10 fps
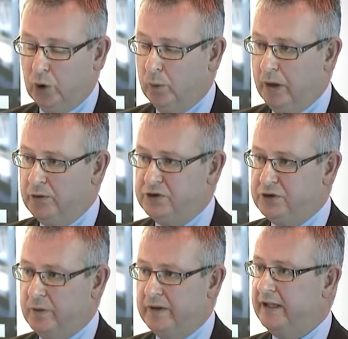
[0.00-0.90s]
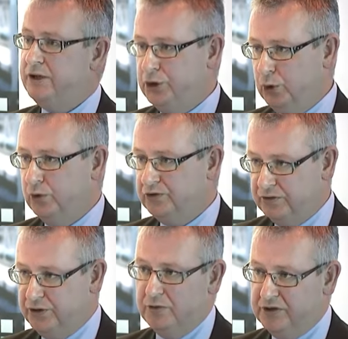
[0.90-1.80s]
or motors with a short
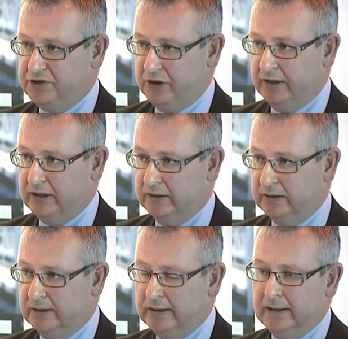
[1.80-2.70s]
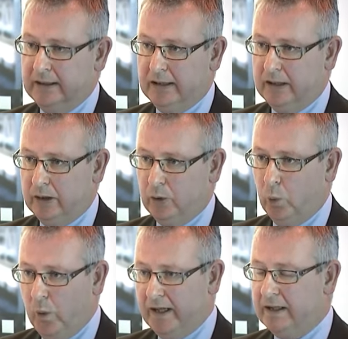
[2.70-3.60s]
duty cycle.
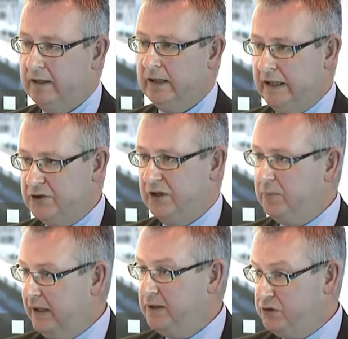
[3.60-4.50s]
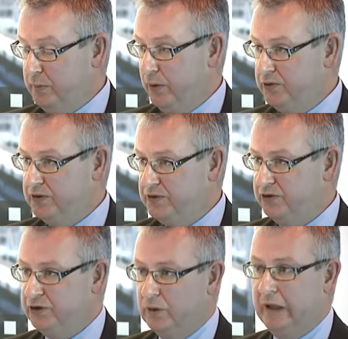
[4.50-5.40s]
WEG actually makes motors
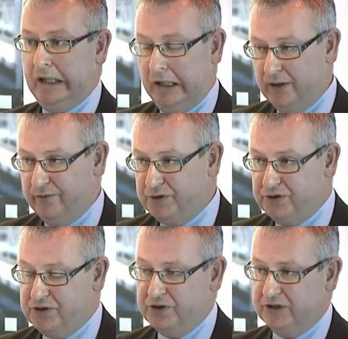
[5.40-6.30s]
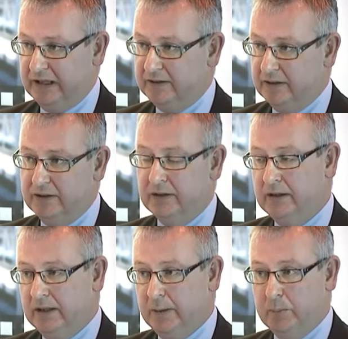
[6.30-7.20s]
to a high efficiency standard
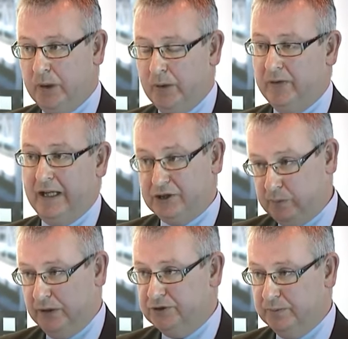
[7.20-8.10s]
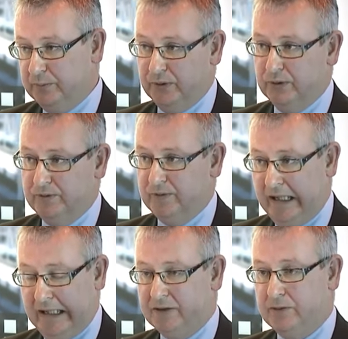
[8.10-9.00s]
in both explosion-proof
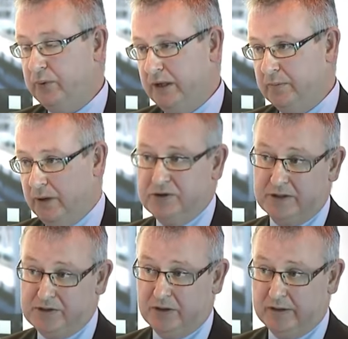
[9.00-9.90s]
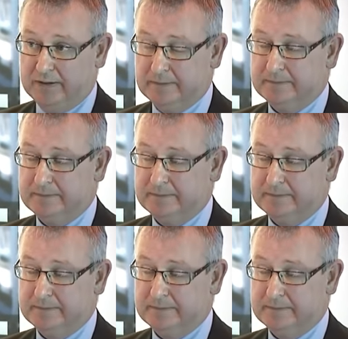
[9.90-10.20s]
and brake motor design.